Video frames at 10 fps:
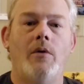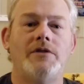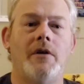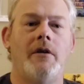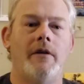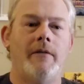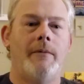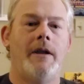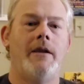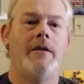What's going on
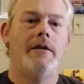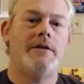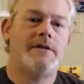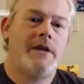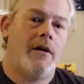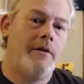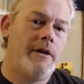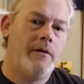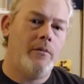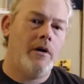everybody? This is
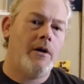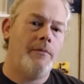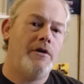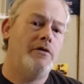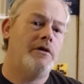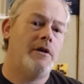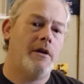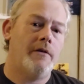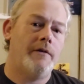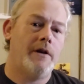Tony welcoming you to
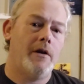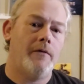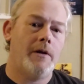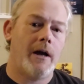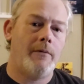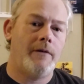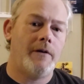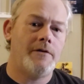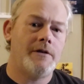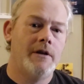another video from
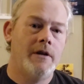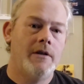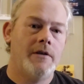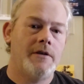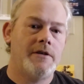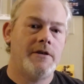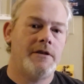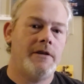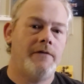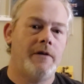Comiverse. This is
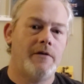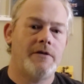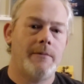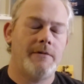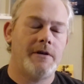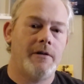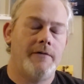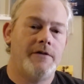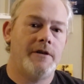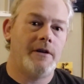the first episode of
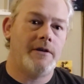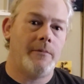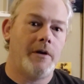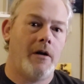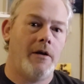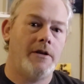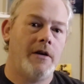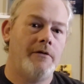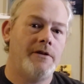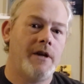a series I'm calling
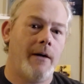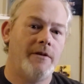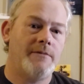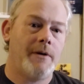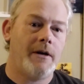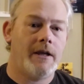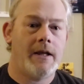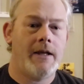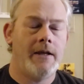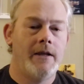Tony's Comic
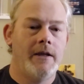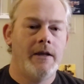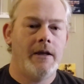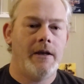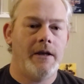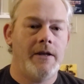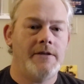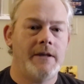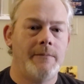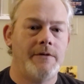Spotlight and in
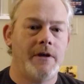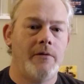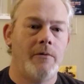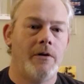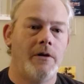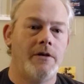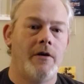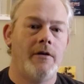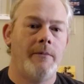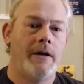this episode we're going to
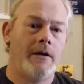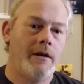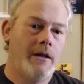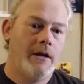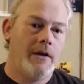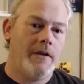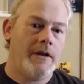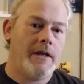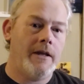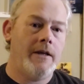talk about The
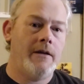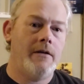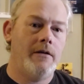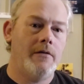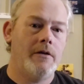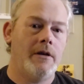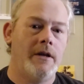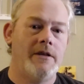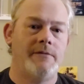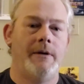Kid Who
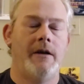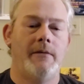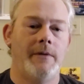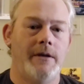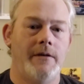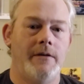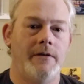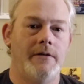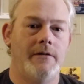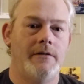Collects Spider-Man.
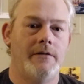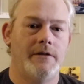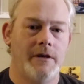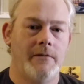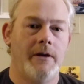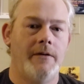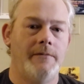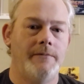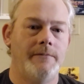So stick around.